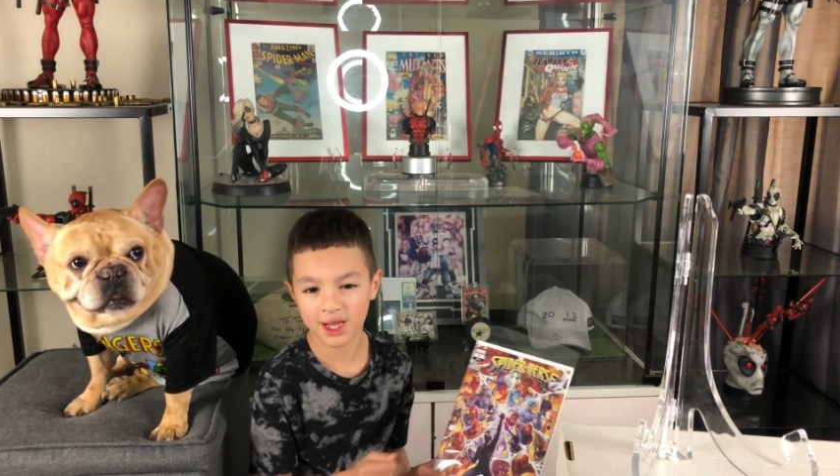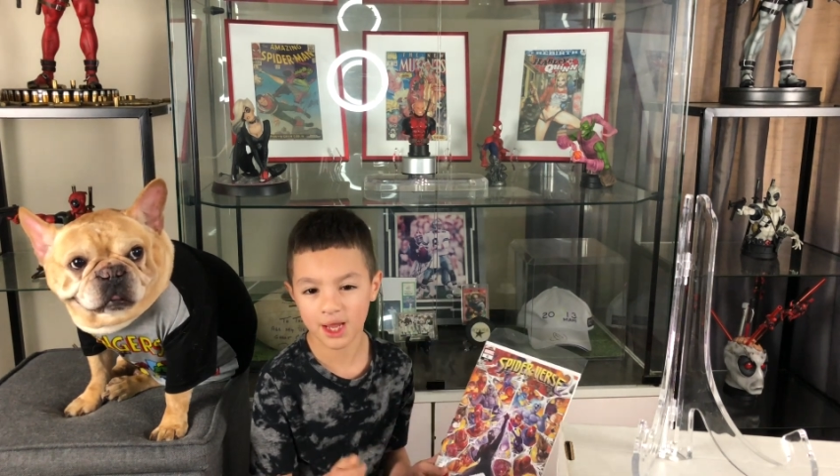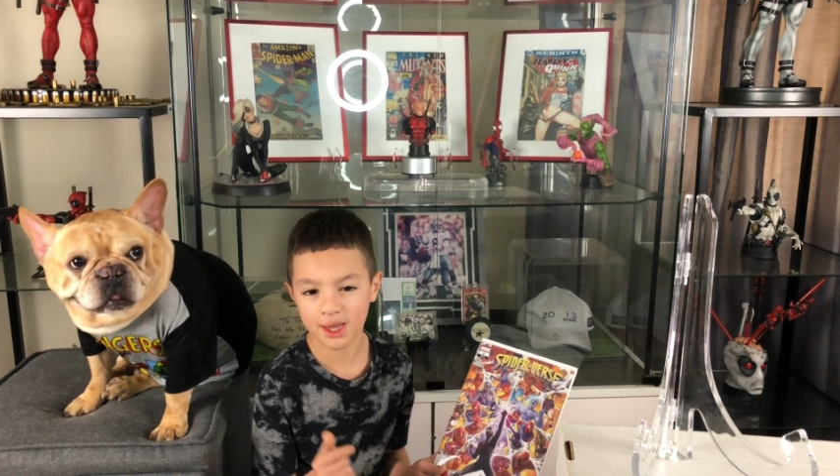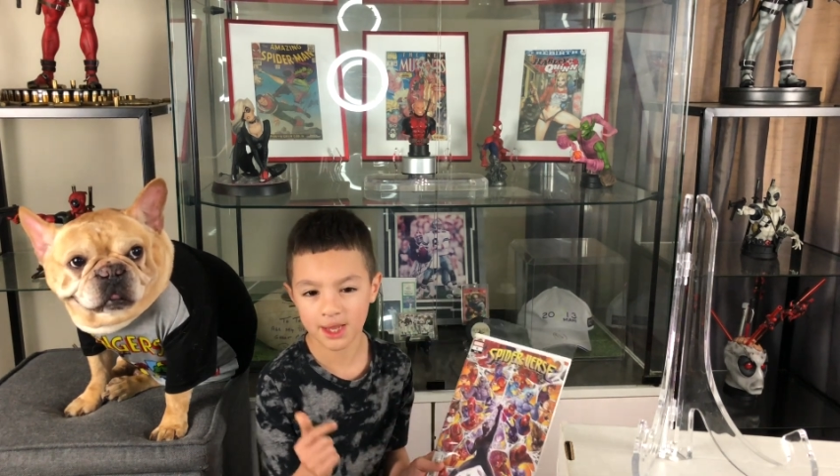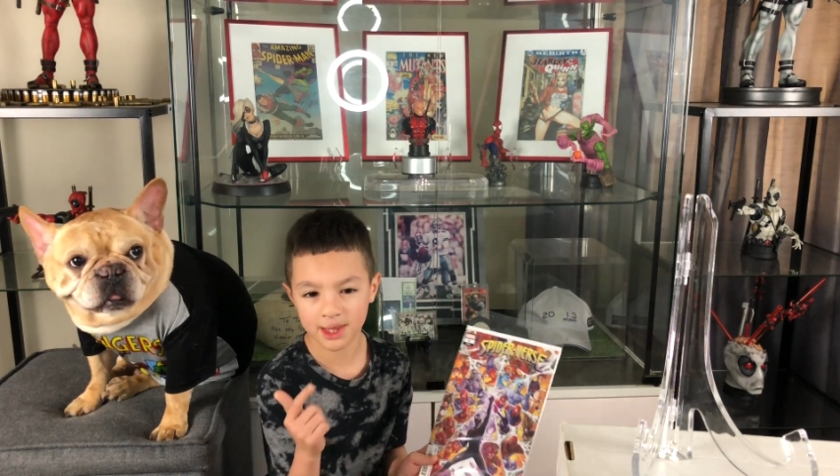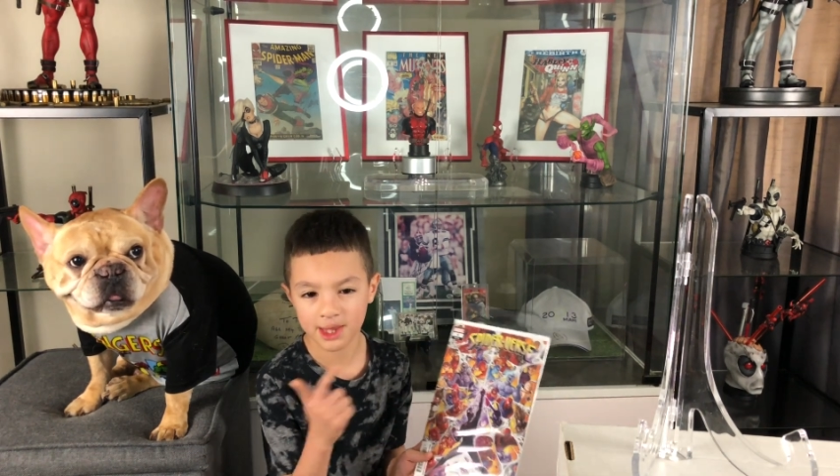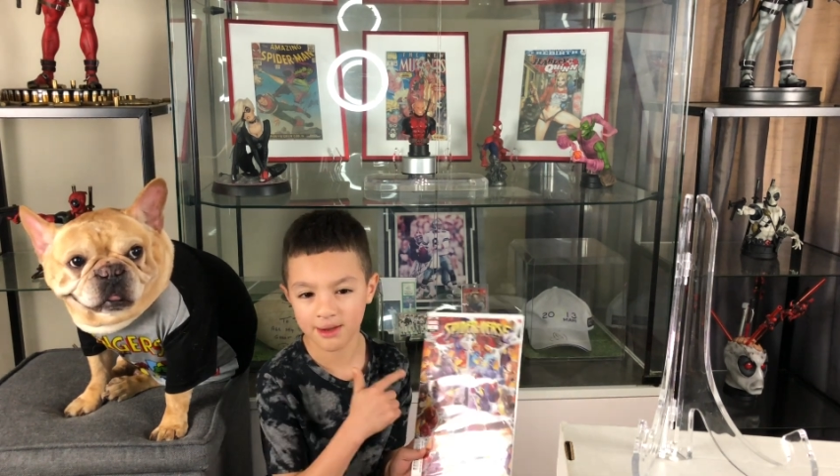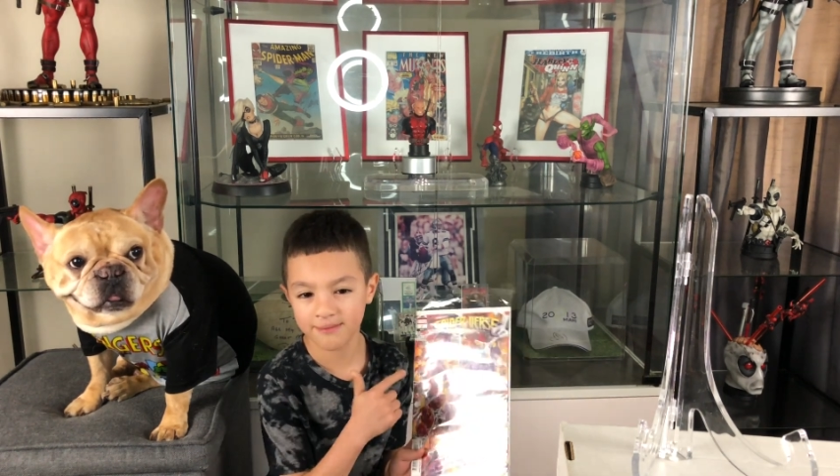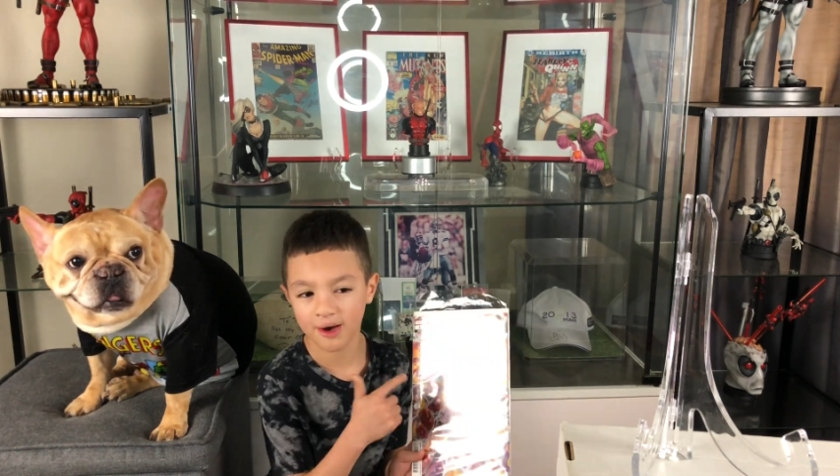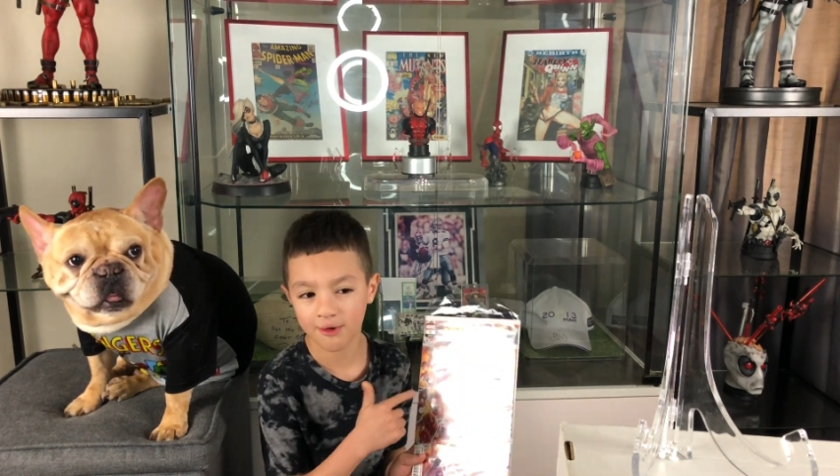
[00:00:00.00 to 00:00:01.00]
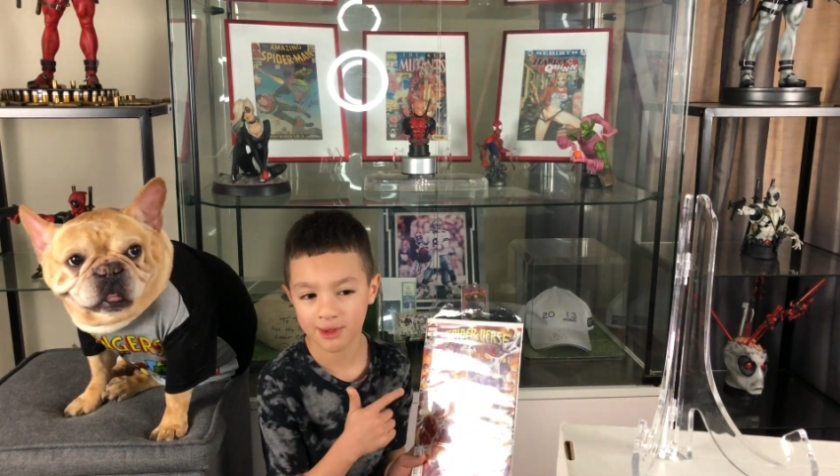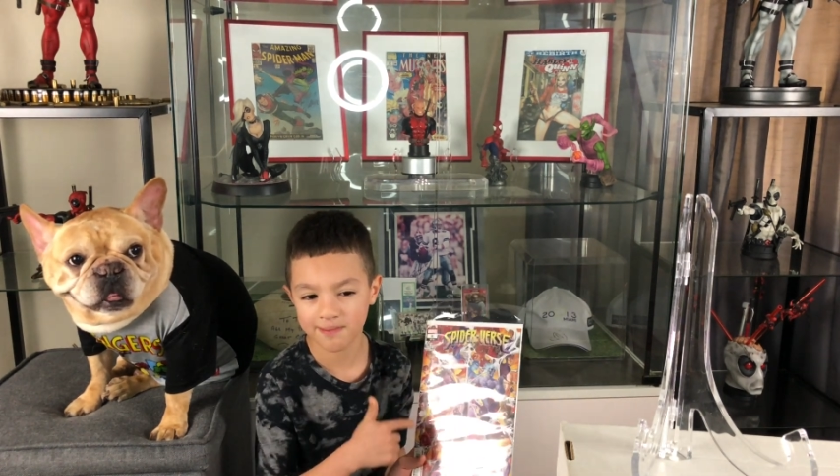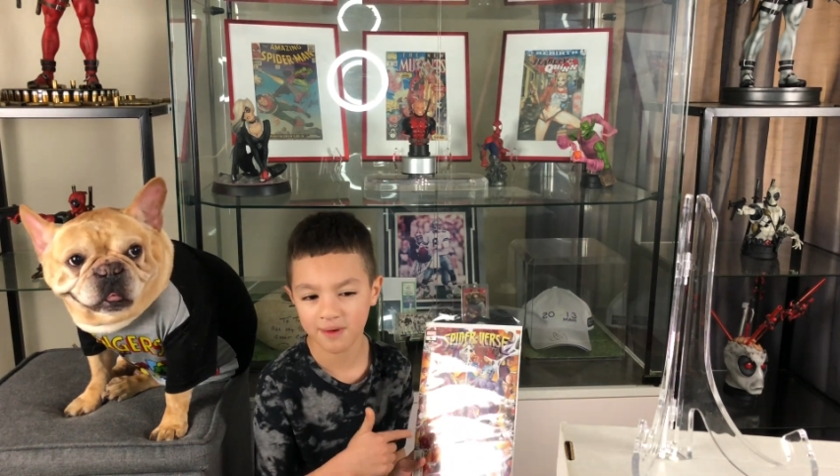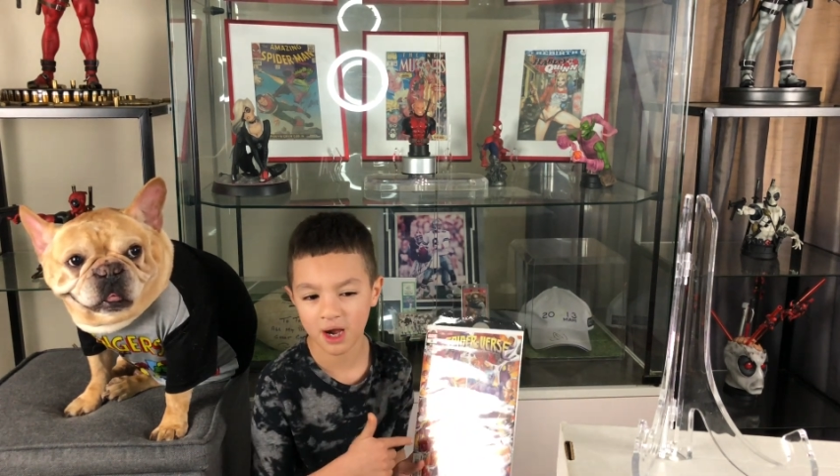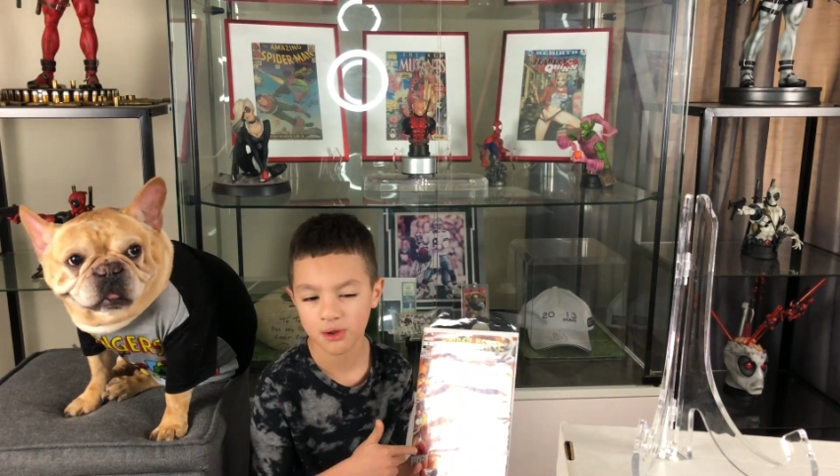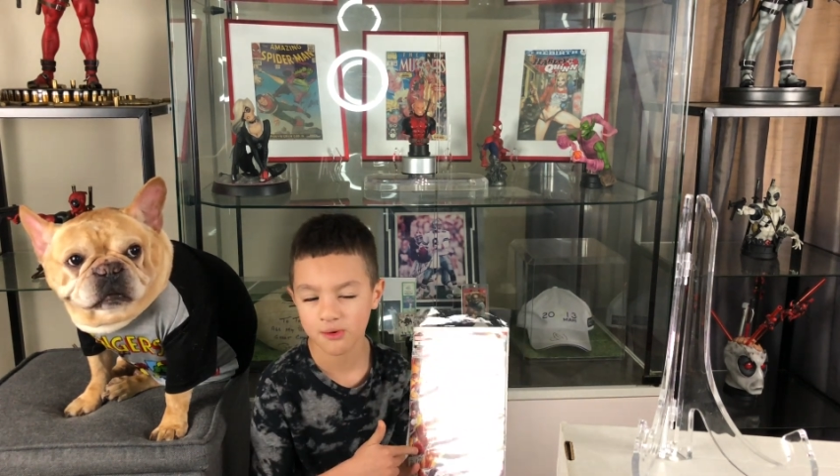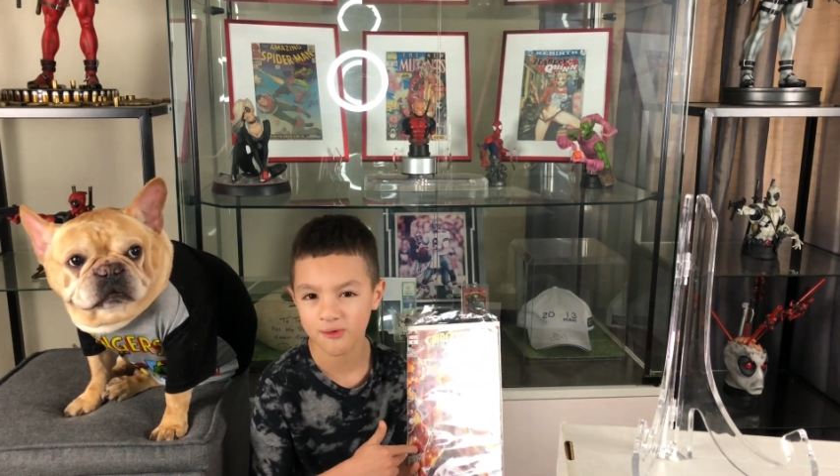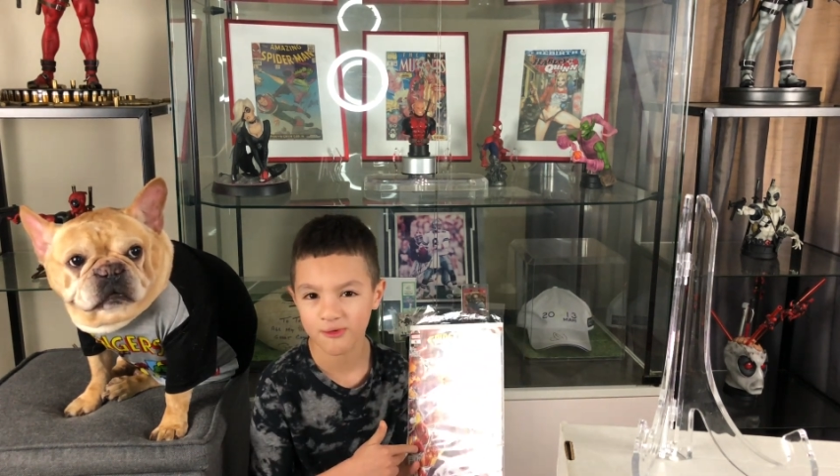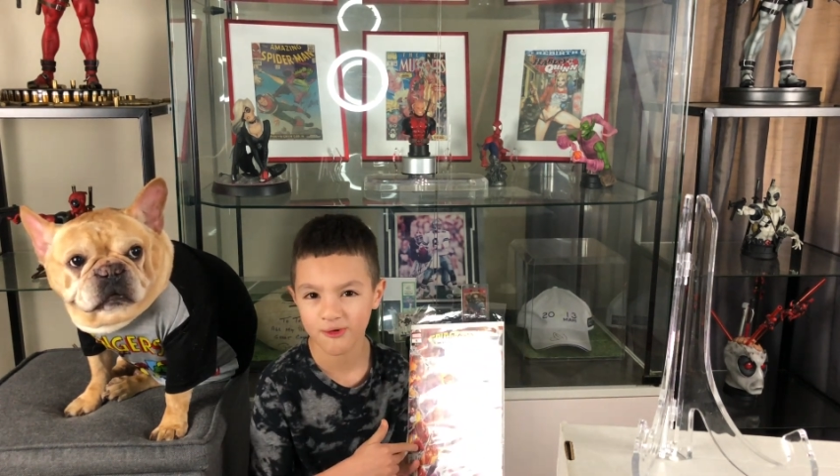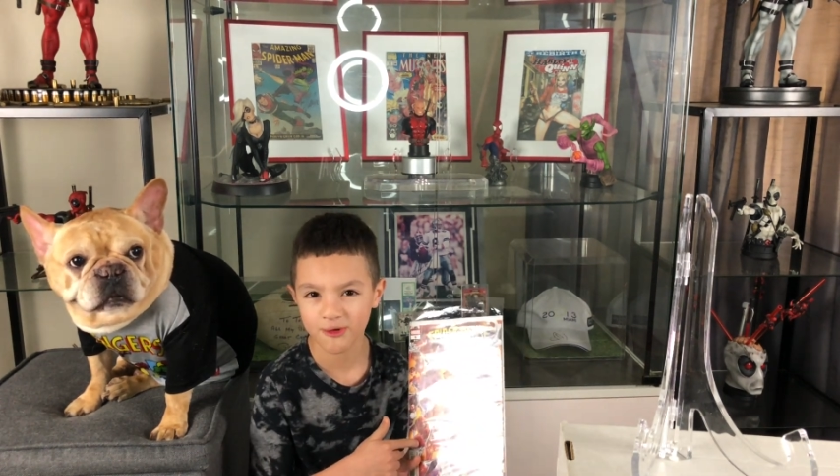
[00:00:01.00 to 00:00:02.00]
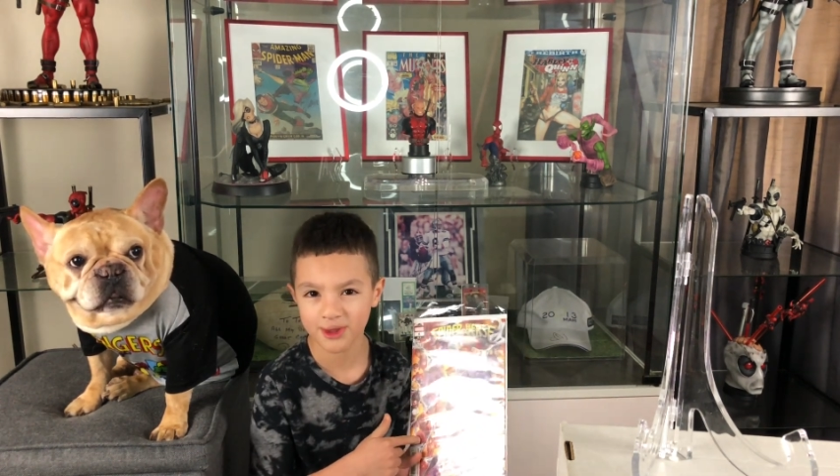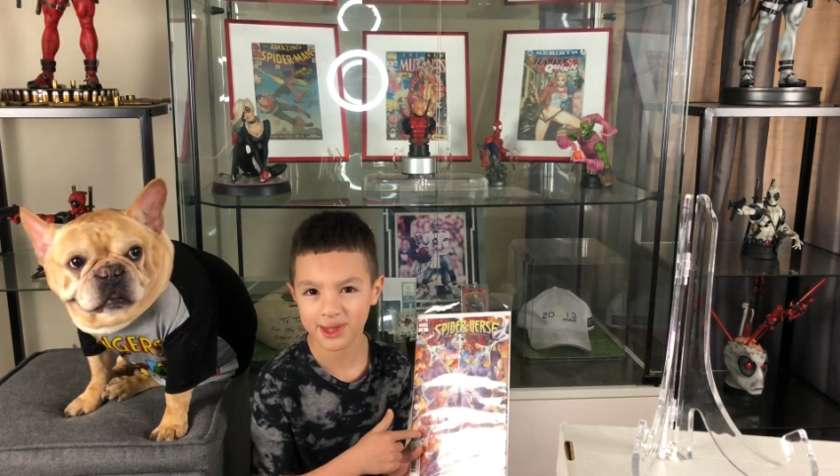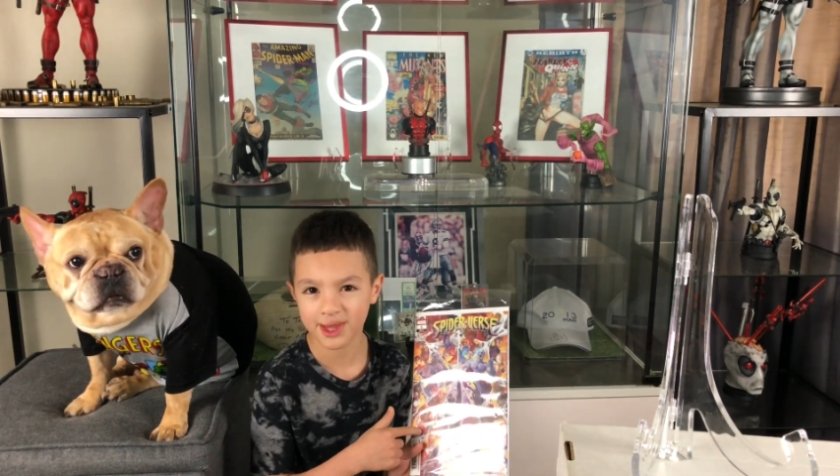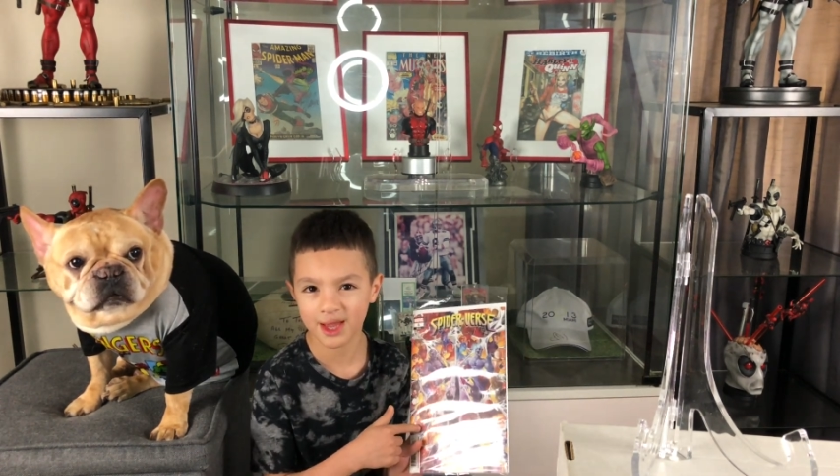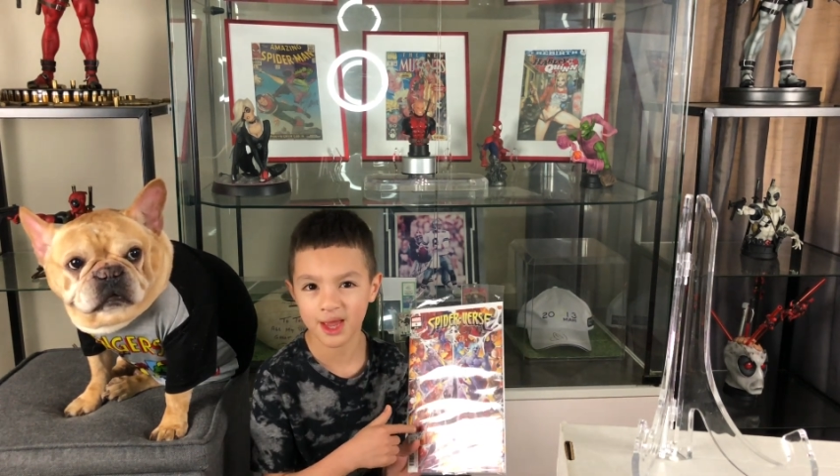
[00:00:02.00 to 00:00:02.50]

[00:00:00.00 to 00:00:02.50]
and it's about Spider-Verse.